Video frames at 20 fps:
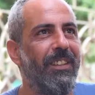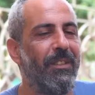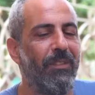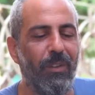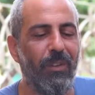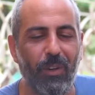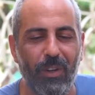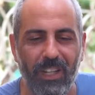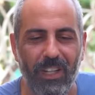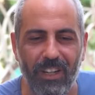
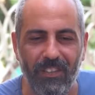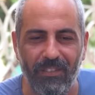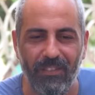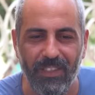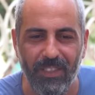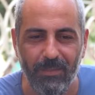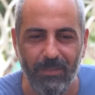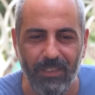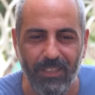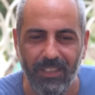for
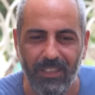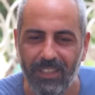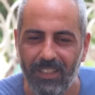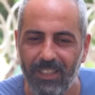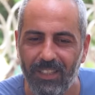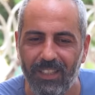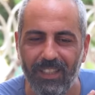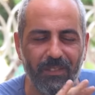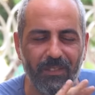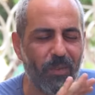
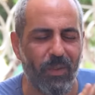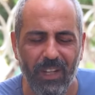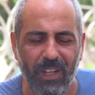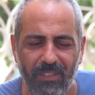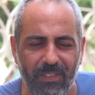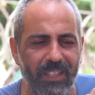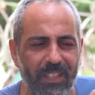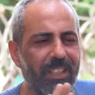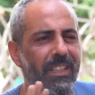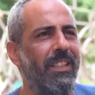every, for
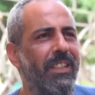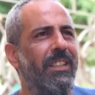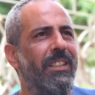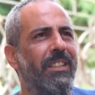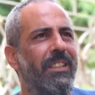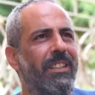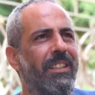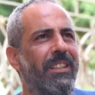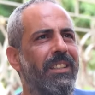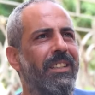everything.
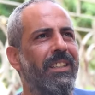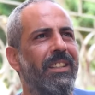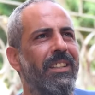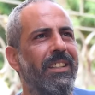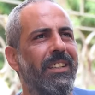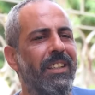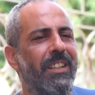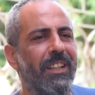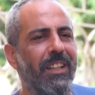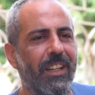
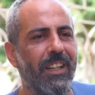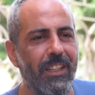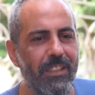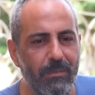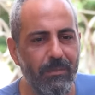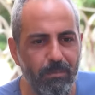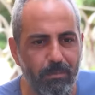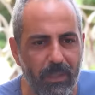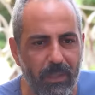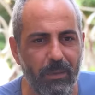
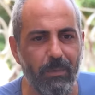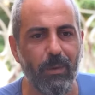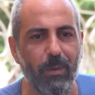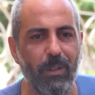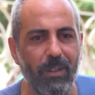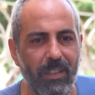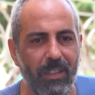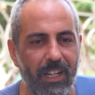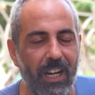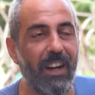And
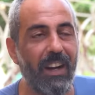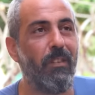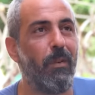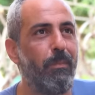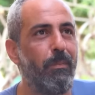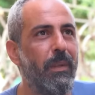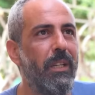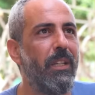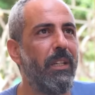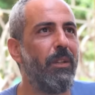people have
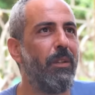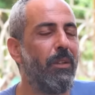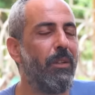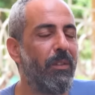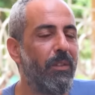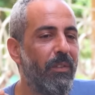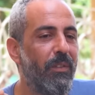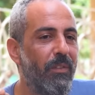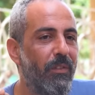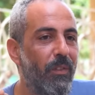opinion
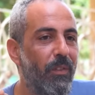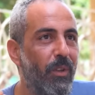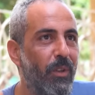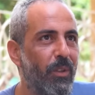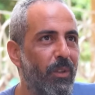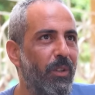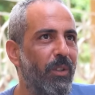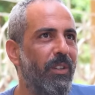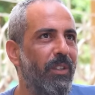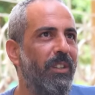
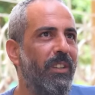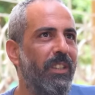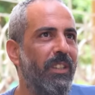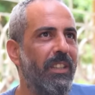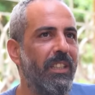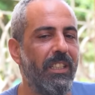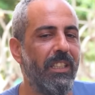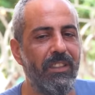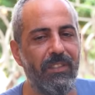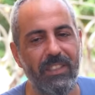for all.
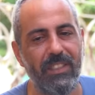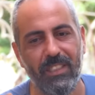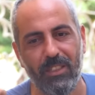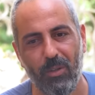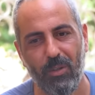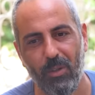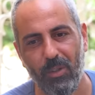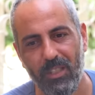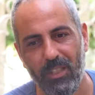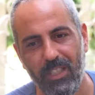If it's
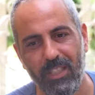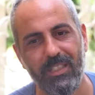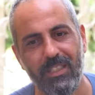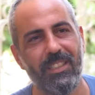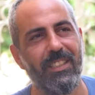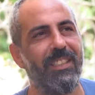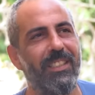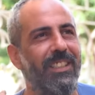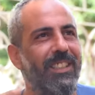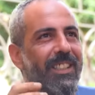correct,
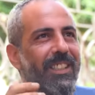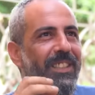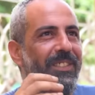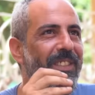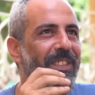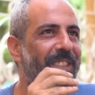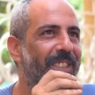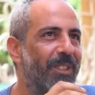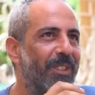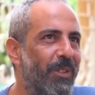if
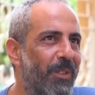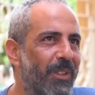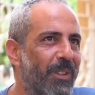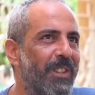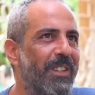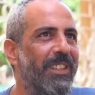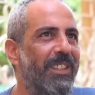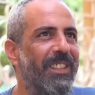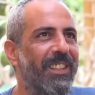it's wrong,